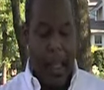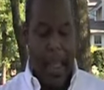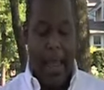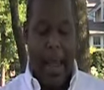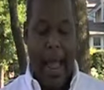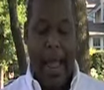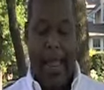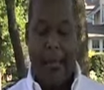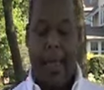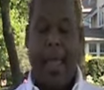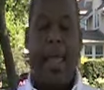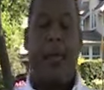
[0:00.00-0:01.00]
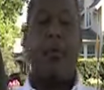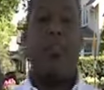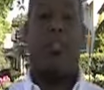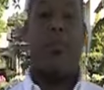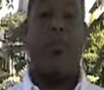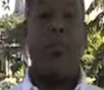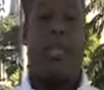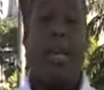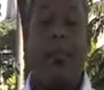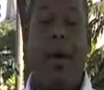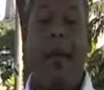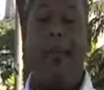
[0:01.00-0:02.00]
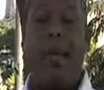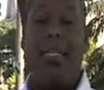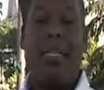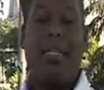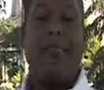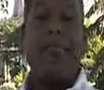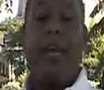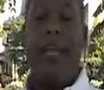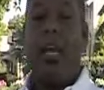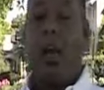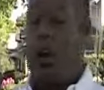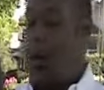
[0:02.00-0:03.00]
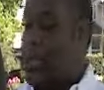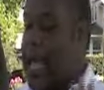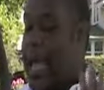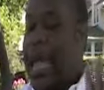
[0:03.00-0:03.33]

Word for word: and I am able to present my business, videos,